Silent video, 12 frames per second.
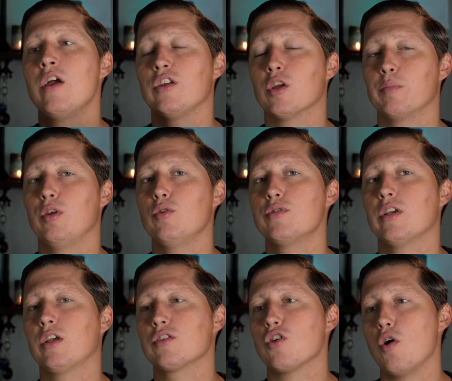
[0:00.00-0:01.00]
Your
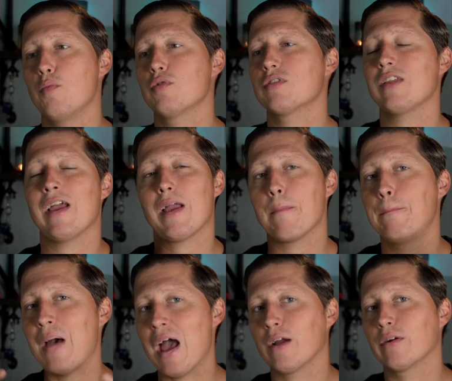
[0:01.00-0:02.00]
music is almost like
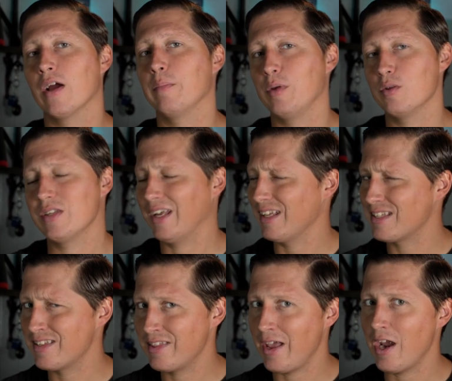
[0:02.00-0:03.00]
background music. It's
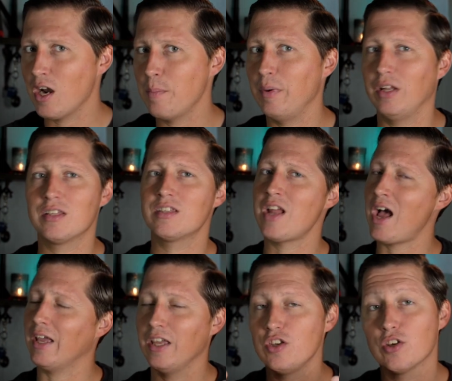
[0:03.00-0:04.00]
there, but it's
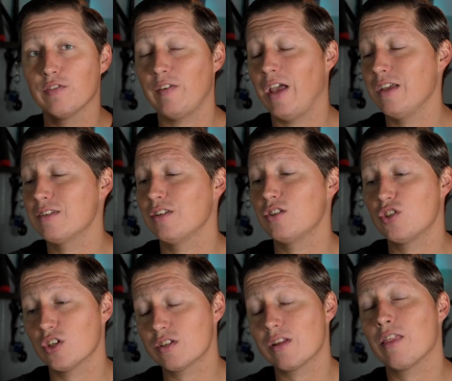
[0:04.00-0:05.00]
not in your face. It's
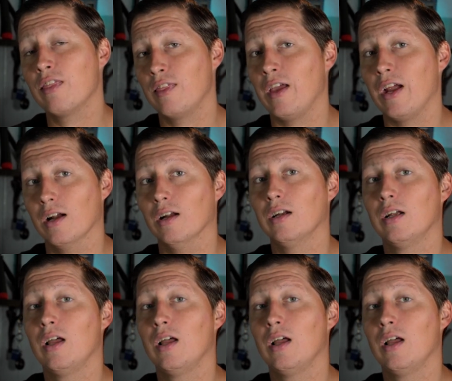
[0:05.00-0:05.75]
just there.